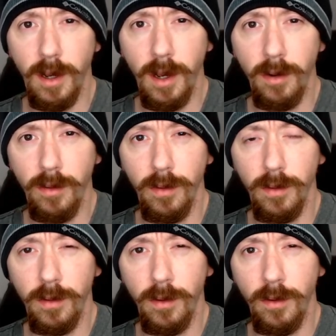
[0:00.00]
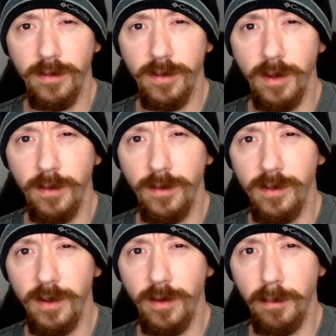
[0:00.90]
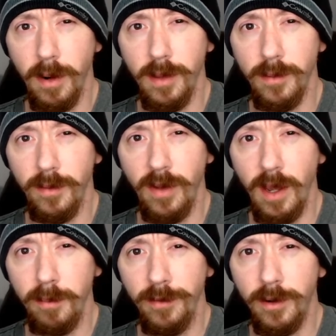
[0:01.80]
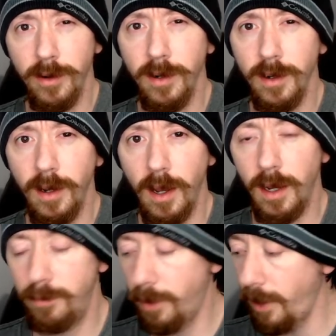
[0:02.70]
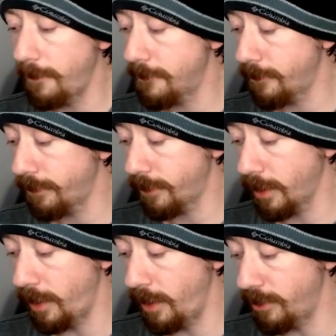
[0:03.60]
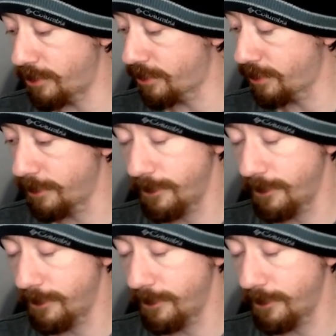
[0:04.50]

I don't know if, if it's even a brand that we've had before, uh, but it's